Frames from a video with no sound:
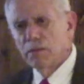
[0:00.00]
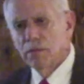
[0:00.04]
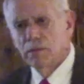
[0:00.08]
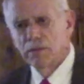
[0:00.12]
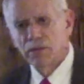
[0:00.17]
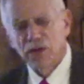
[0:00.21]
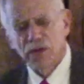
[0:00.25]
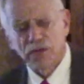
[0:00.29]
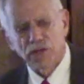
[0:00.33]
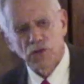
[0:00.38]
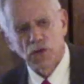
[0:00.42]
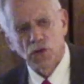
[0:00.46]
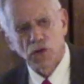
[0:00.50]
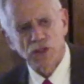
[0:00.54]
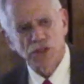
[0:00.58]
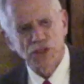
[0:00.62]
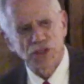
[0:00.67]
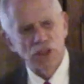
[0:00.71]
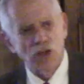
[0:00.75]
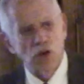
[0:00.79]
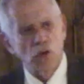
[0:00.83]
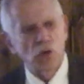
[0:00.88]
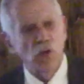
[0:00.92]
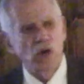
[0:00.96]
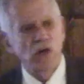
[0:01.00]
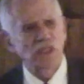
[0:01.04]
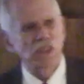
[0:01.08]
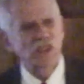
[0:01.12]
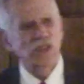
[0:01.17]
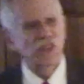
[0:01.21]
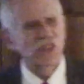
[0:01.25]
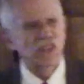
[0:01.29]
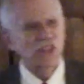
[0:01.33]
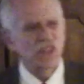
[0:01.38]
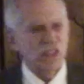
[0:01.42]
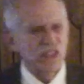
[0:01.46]
But of course, there
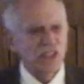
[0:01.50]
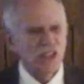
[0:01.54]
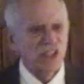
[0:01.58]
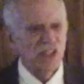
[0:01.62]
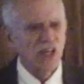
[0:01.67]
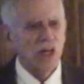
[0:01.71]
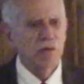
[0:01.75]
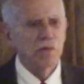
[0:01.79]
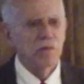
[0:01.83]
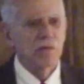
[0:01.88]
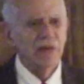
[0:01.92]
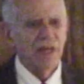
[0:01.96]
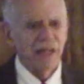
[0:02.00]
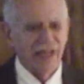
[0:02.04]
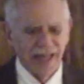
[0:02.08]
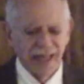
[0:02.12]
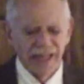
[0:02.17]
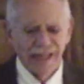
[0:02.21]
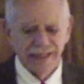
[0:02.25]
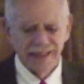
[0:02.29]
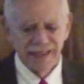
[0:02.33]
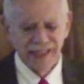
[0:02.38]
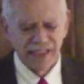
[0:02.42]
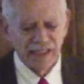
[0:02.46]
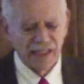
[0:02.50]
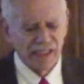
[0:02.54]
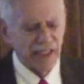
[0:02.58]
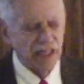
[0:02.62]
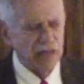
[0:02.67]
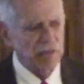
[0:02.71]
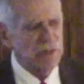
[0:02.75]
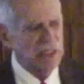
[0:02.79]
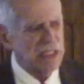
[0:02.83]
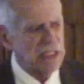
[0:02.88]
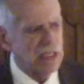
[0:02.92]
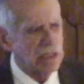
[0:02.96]
was some anti
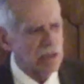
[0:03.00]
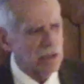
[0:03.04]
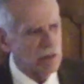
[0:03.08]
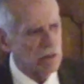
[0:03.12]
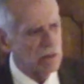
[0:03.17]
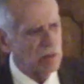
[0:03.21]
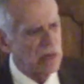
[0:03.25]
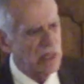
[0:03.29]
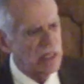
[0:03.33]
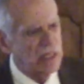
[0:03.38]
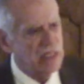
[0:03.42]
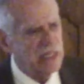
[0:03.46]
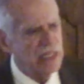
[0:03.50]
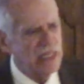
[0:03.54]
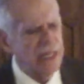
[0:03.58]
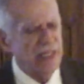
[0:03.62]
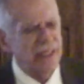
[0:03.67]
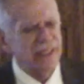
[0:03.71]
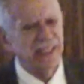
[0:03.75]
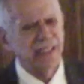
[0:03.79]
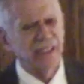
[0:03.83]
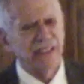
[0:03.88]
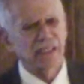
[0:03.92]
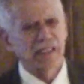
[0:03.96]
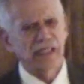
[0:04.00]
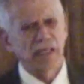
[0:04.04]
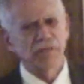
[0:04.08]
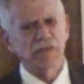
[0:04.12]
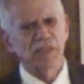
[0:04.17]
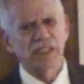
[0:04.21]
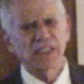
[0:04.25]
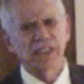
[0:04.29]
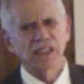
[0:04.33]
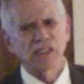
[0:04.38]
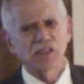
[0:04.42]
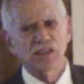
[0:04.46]
Semitism. And the anti
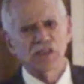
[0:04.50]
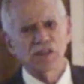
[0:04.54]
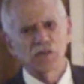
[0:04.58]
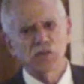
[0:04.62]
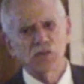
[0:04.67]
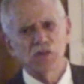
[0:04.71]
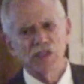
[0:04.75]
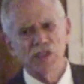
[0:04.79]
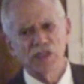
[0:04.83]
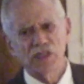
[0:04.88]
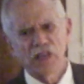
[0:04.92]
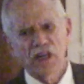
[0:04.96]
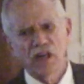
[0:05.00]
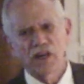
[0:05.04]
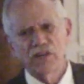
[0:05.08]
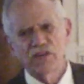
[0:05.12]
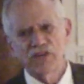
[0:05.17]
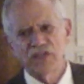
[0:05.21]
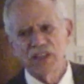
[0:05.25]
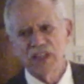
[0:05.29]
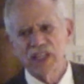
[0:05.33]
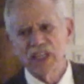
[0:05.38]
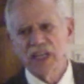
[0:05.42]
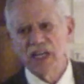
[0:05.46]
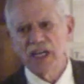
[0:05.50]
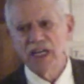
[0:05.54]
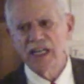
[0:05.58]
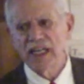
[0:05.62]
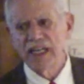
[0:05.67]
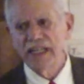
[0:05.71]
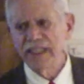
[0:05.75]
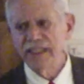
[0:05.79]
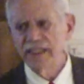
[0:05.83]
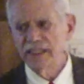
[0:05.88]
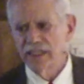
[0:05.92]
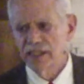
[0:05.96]
Semitism was of the
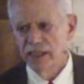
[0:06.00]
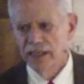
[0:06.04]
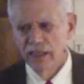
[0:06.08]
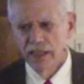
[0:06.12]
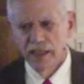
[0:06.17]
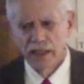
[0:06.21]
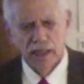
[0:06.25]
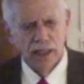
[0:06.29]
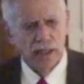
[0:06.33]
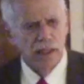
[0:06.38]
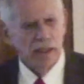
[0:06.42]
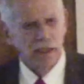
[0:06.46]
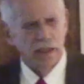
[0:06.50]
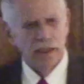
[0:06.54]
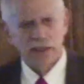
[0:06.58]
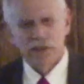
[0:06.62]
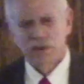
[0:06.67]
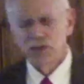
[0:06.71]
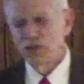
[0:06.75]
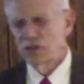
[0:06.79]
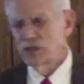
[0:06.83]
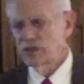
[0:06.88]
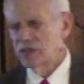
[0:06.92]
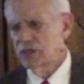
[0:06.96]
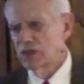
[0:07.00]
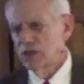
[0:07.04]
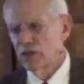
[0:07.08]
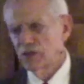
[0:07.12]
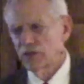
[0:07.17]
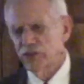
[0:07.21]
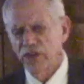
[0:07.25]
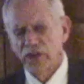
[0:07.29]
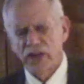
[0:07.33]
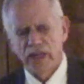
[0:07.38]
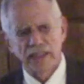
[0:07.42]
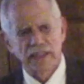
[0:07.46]
kind that you still
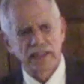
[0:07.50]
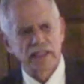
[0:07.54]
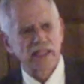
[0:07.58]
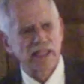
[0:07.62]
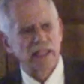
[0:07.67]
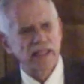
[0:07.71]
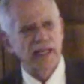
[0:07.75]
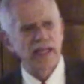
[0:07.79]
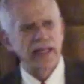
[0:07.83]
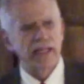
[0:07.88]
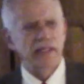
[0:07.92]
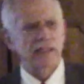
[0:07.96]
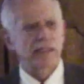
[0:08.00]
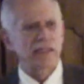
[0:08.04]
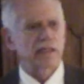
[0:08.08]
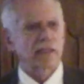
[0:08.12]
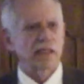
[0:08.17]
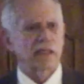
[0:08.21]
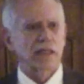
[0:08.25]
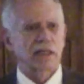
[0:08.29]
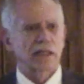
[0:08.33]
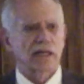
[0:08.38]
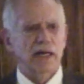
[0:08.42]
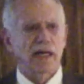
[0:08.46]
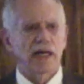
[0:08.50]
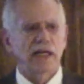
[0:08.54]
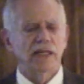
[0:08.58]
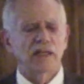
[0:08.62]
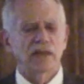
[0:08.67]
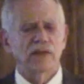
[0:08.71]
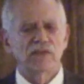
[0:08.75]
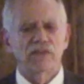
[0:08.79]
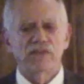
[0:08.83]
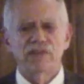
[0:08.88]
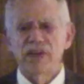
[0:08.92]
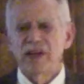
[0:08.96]
find today a kind
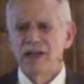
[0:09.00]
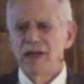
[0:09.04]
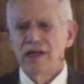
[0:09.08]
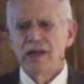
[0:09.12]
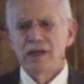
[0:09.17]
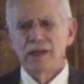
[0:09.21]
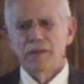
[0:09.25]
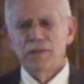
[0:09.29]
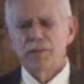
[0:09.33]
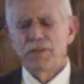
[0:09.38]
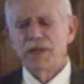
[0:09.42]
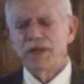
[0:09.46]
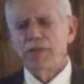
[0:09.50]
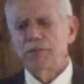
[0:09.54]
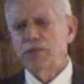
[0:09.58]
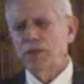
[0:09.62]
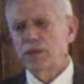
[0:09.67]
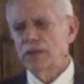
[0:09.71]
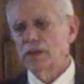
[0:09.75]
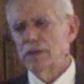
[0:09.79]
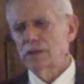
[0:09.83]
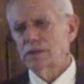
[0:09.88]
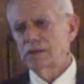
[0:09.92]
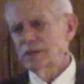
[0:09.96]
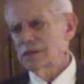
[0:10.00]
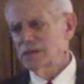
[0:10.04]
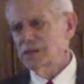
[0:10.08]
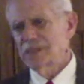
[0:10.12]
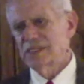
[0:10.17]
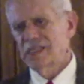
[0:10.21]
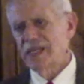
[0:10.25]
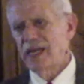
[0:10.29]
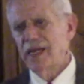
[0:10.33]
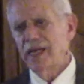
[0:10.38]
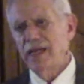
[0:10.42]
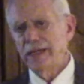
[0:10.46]
of people
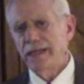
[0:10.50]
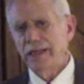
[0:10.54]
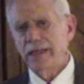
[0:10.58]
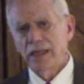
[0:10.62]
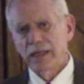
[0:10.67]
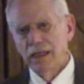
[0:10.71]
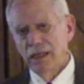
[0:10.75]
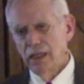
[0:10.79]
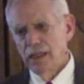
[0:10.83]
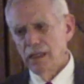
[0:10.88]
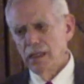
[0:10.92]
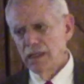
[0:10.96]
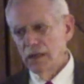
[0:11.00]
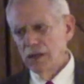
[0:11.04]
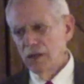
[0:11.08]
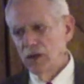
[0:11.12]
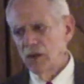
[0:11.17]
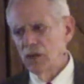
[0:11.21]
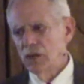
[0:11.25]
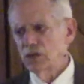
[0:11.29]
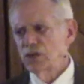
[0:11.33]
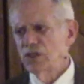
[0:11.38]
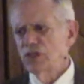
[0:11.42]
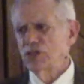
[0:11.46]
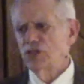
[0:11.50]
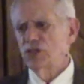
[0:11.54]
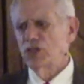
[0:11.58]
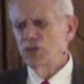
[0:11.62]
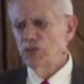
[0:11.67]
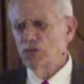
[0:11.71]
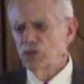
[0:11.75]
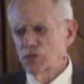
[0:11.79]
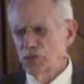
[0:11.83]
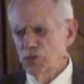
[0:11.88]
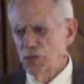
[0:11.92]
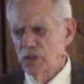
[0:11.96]
saying, oh, the
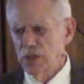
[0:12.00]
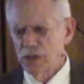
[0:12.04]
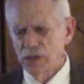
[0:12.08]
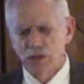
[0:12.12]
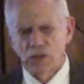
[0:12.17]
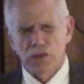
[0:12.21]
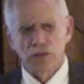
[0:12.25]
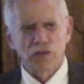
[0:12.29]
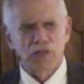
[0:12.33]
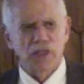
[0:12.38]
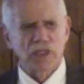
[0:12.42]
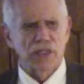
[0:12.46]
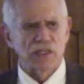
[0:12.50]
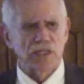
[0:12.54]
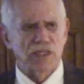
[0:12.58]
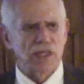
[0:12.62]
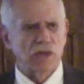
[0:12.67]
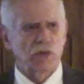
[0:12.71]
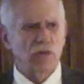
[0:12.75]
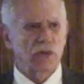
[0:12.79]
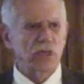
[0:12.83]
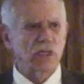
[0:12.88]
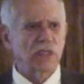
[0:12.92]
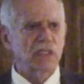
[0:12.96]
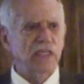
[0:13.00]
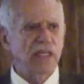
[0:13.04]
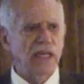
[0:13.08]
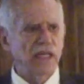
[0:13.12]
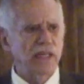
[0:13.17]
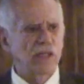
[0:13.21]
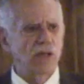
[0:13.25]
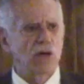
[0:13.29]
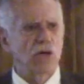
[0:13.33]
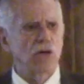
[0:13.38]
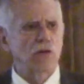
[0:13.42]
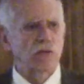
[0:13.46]
Jews want to do this, they want to
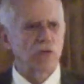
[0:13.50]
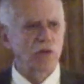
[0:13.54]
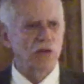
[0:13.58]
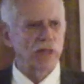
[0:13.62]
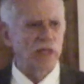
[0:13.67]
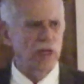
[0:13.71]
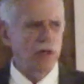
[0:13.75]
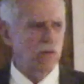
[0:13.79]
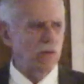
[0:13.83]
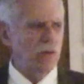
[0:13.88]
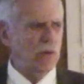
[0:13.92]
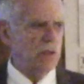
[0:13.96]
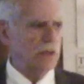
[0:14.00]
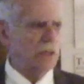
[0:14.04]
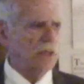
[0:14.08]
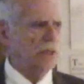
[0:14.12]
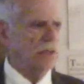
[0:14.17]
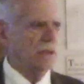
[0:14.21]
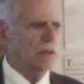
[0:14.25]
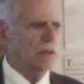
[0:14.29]
take over, they want to